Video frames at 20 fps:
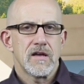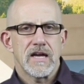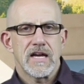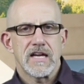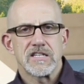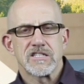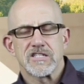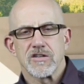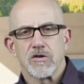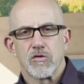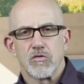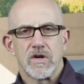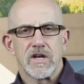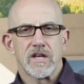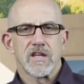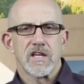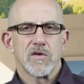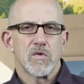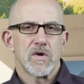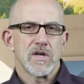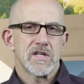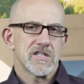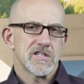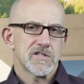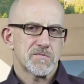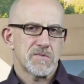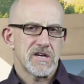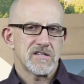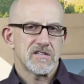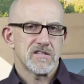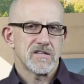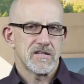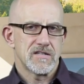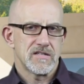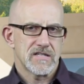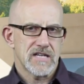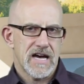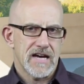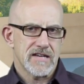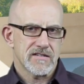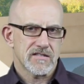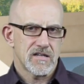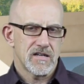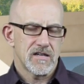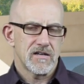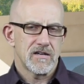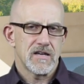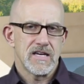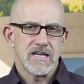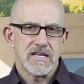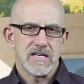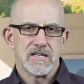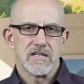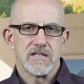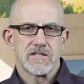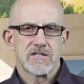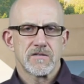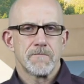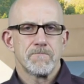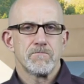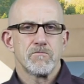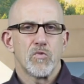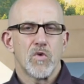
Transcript: And so really what this patient is asking is,